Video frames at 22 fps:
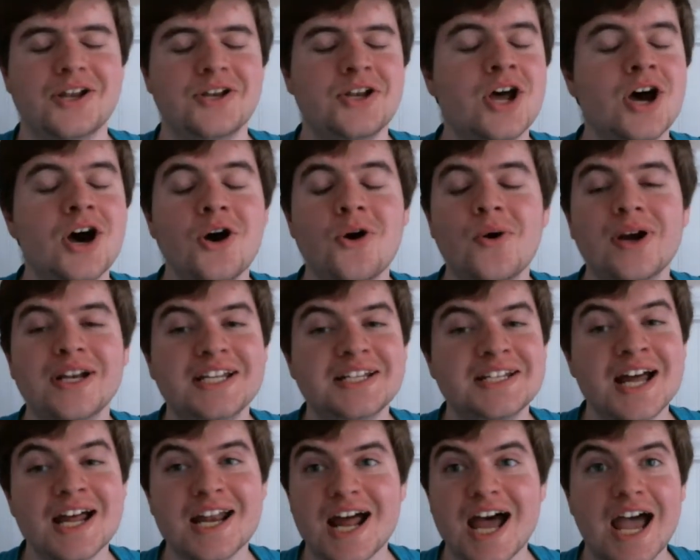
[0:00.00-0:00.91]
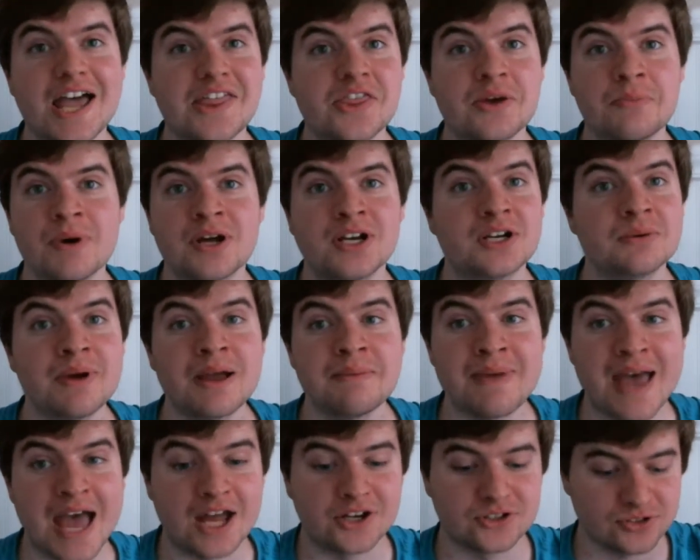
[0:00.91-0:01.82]
No, I did not hide them under my
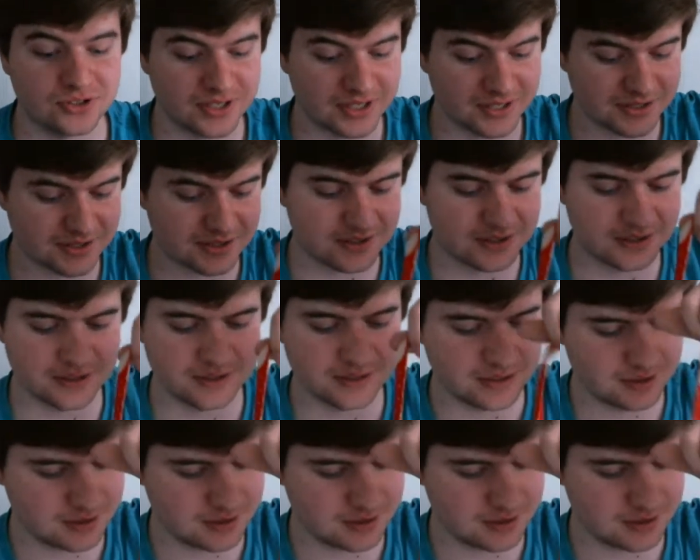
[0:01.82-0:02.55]
mattress.